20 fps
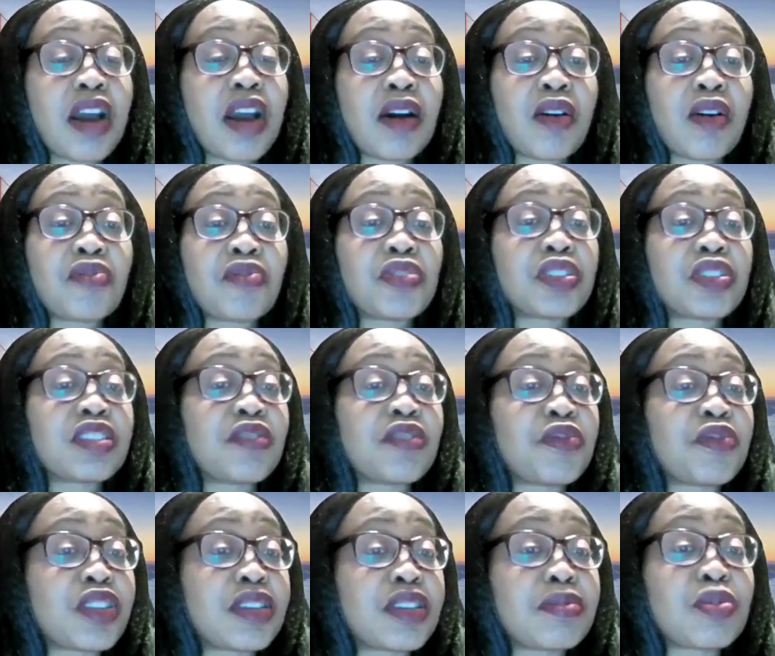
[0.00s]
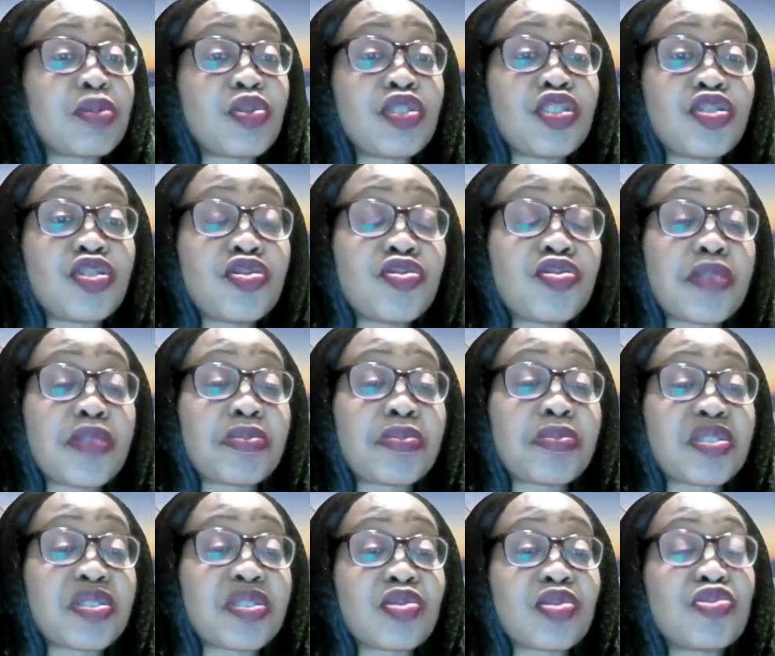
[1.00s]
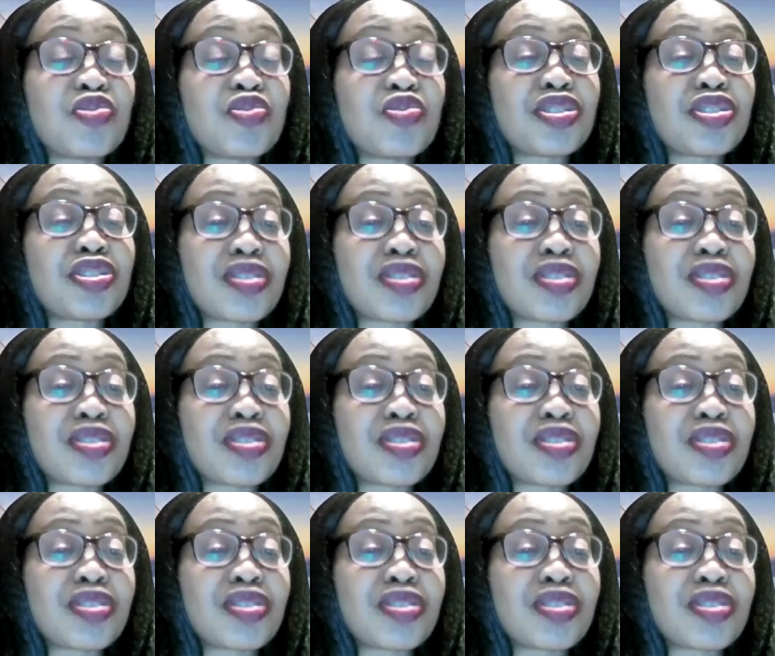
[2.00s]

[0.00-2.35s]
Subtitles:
obviously for them to issue you a prescription.